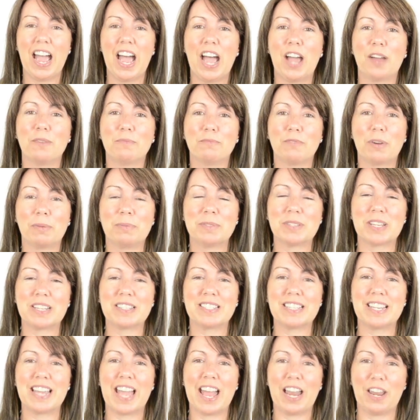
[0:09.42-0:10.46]
I'm
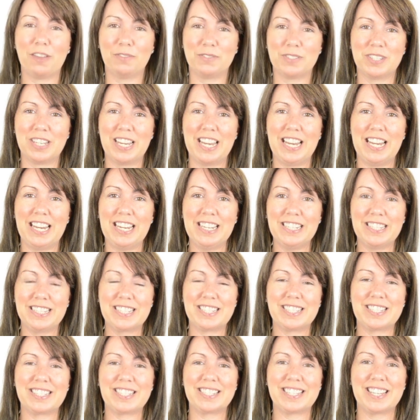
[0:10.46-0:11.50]
representing LFC E.L.I.T.E
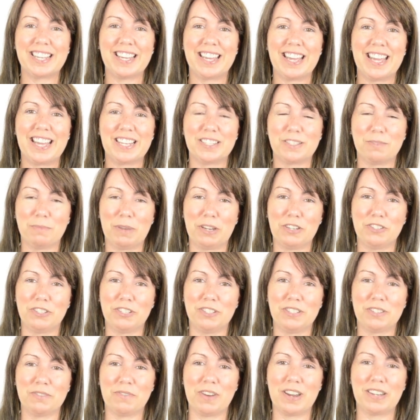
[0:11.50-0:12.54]
S as the
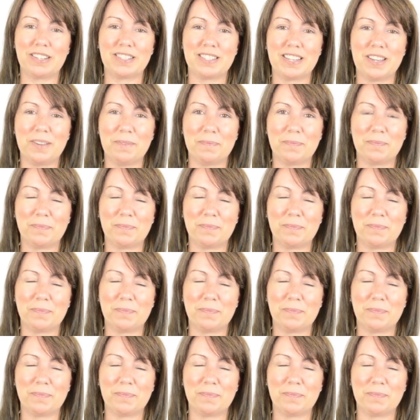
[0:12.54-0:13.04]
Managing Director.